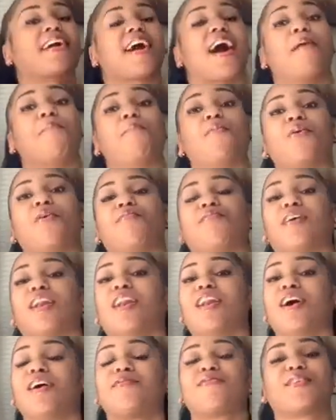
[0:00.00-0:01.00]
I'm more of a
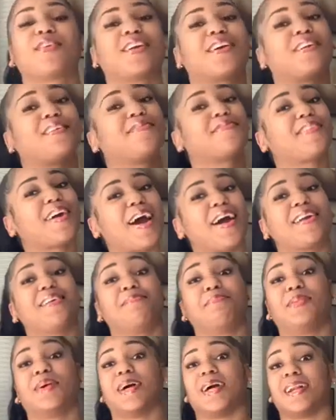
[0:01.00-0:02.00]
lover than a fighter,
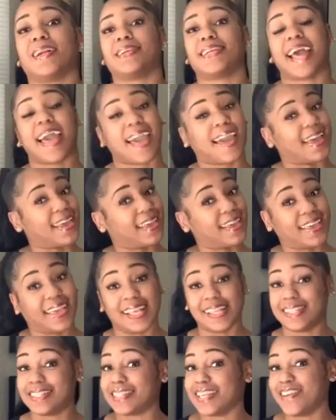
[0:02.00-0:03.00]
but hey,
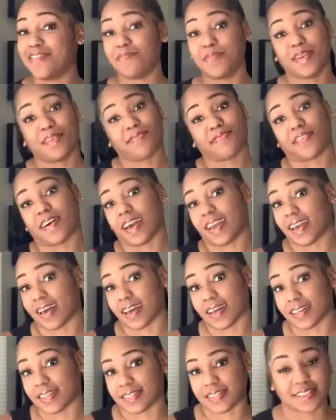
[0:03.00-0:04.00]
it's in me to fight,
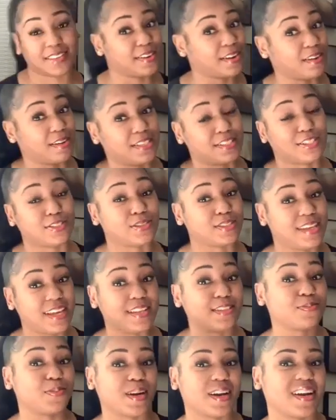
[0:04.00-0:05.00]
guys. You know, it
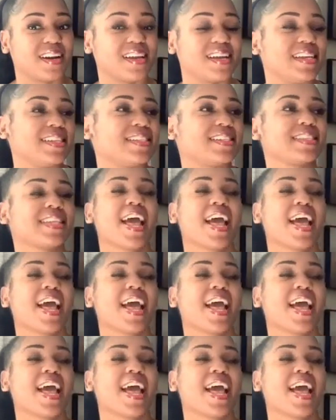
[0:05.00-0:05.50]
is what it is.